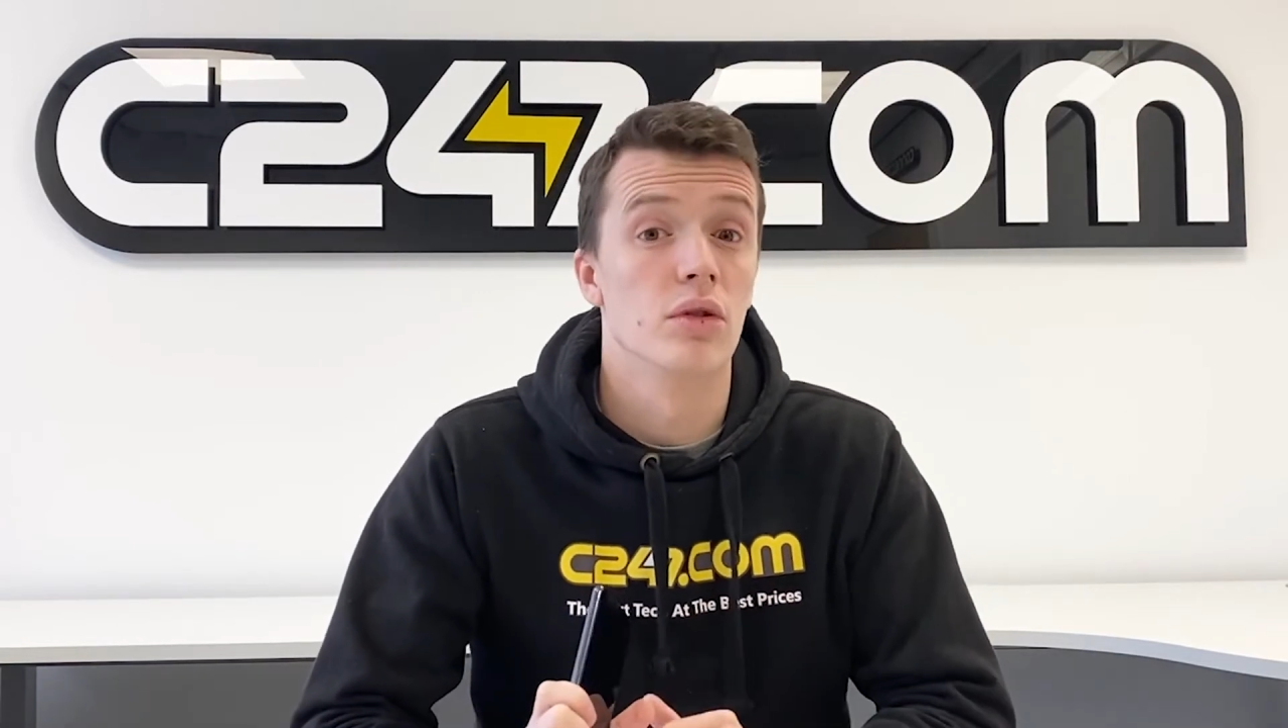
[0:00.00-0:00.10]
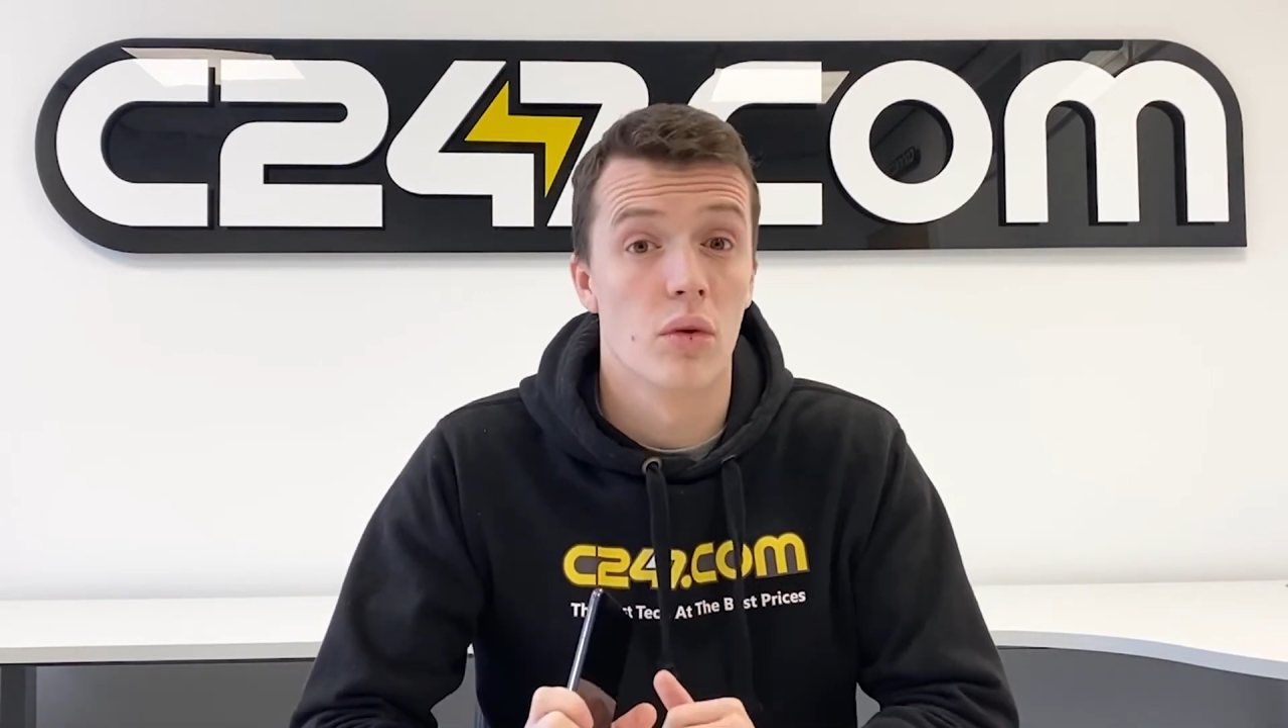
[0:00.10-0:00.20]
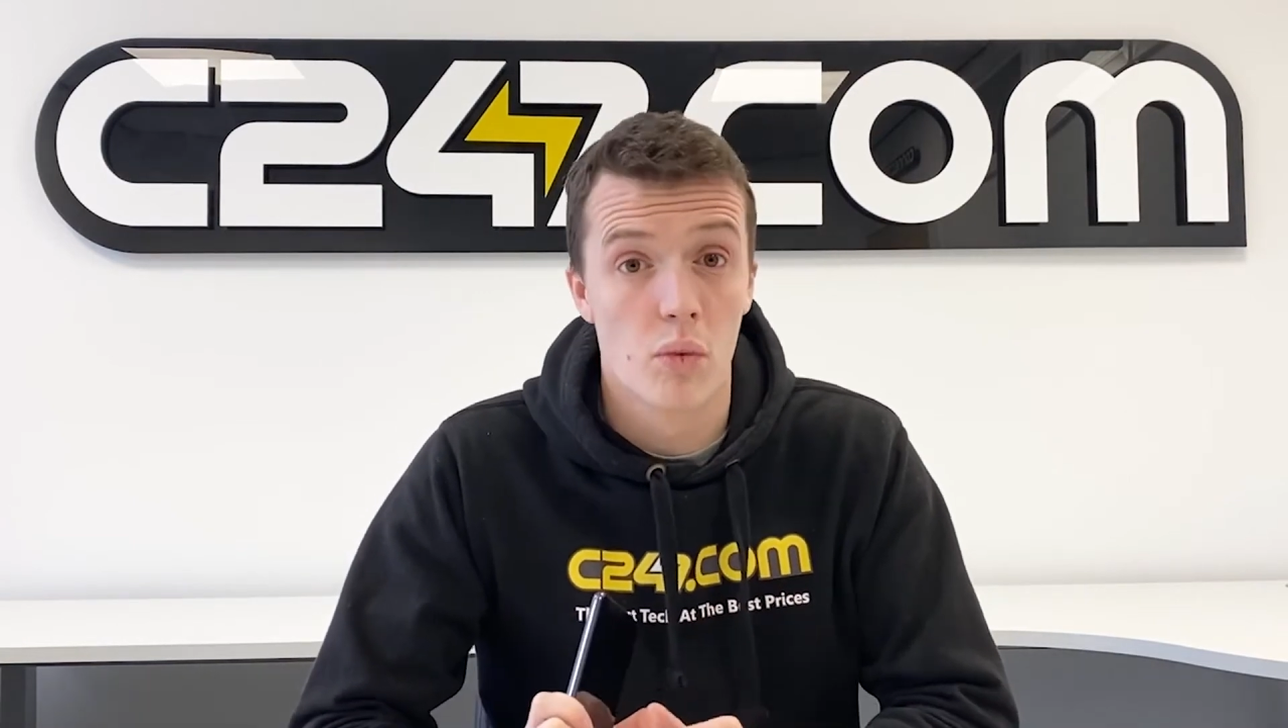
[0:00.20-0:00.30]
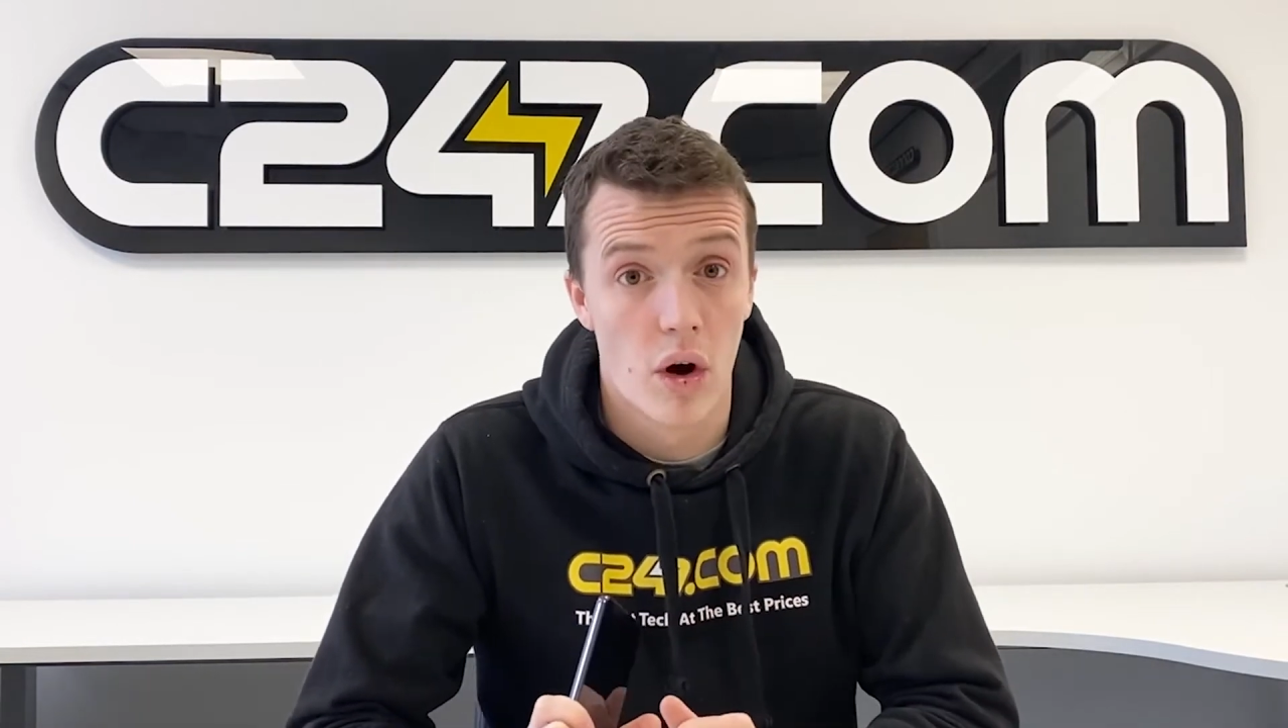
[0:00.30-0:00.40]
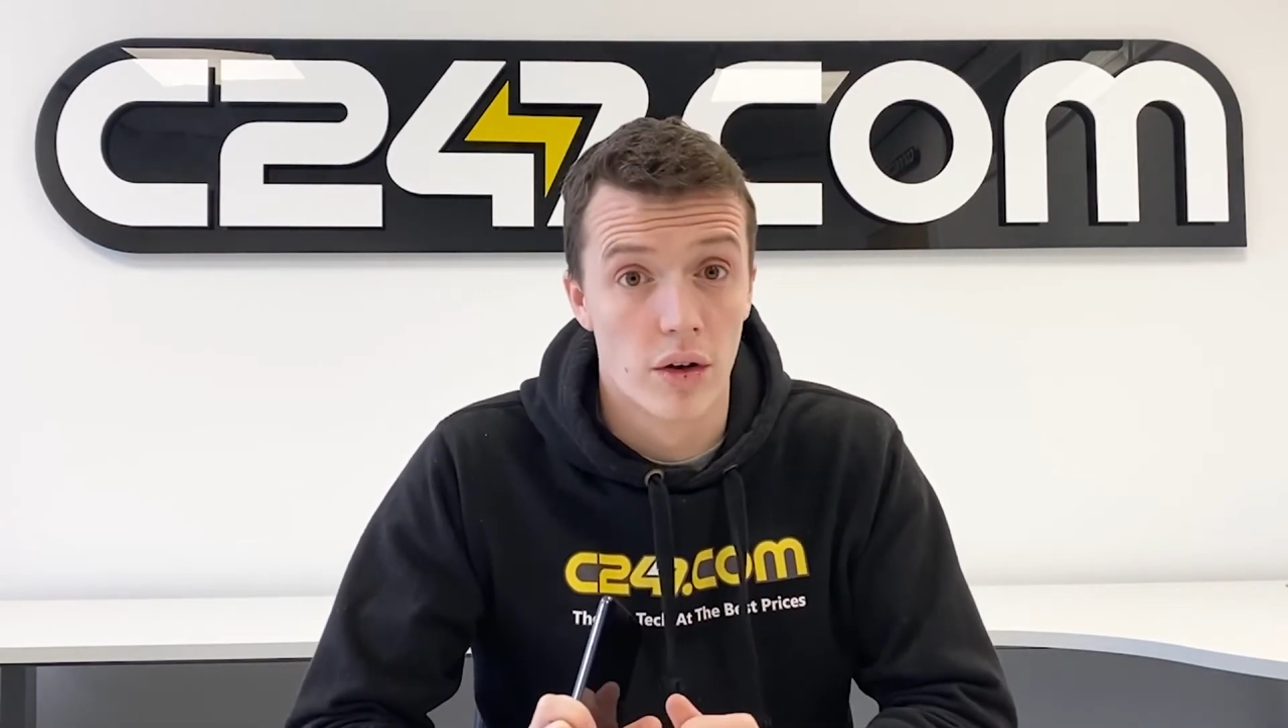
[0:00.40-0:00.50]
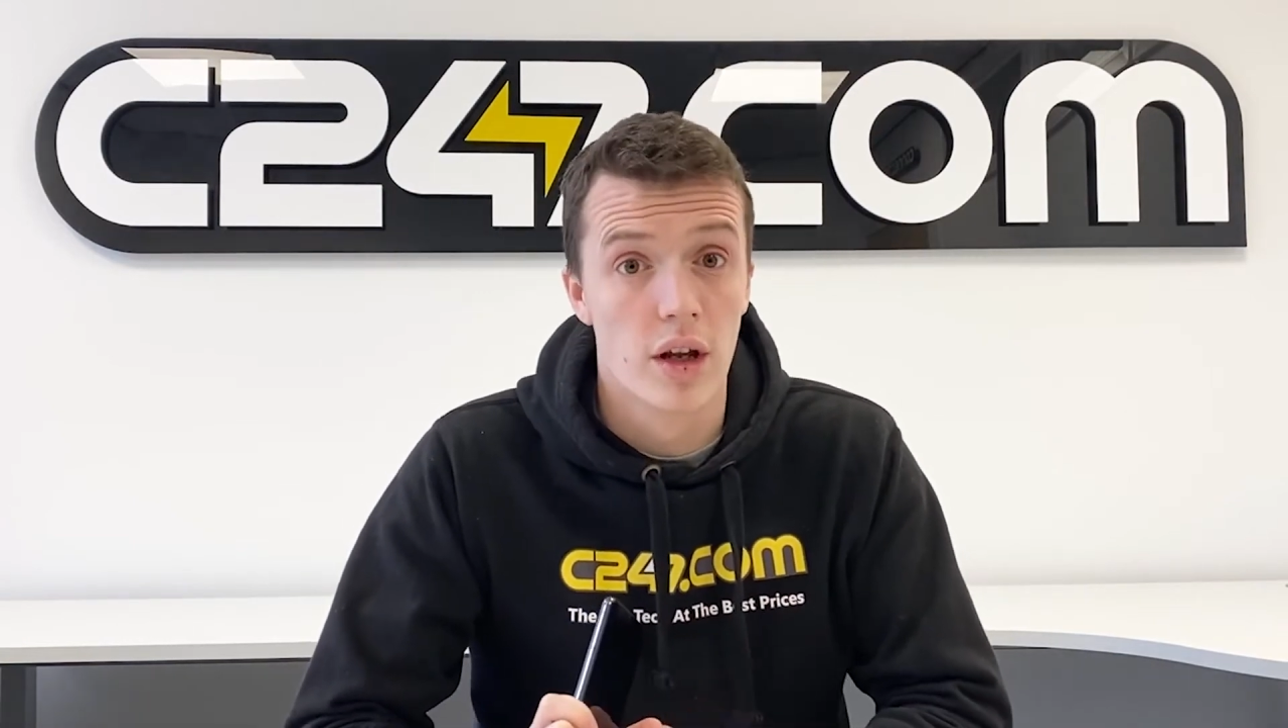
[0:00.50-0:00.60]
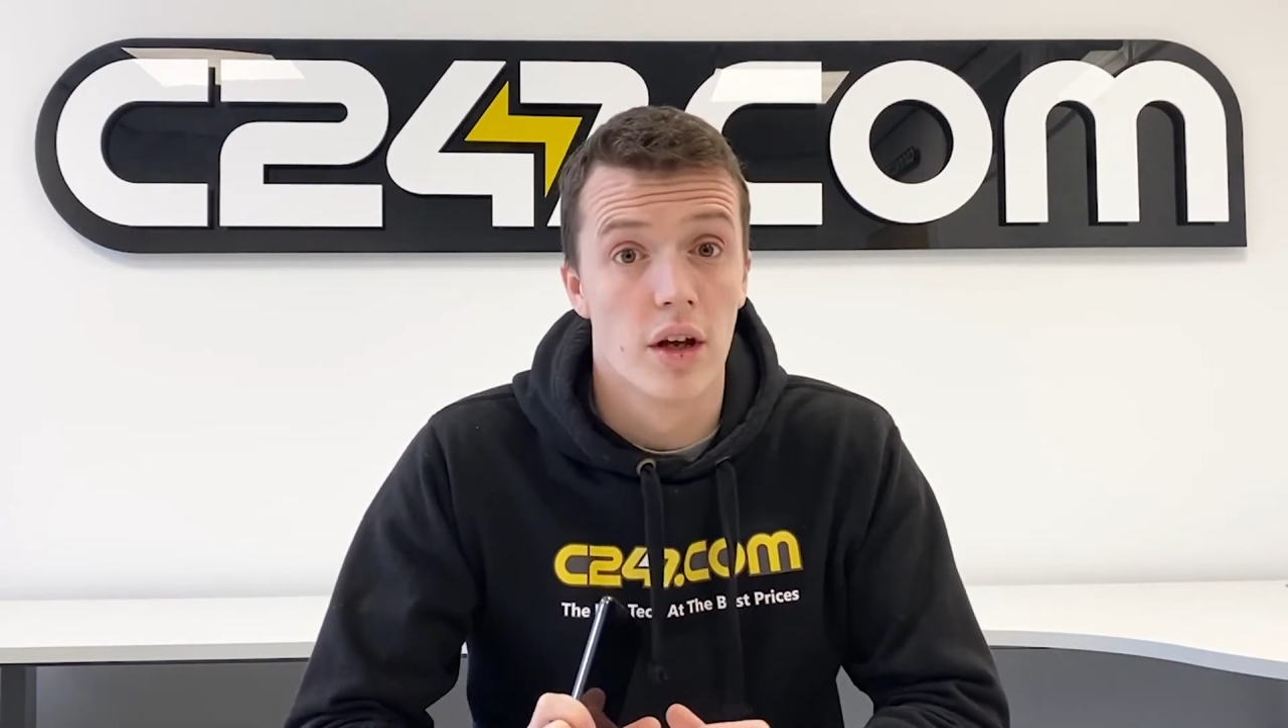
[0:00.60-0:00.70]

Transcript: One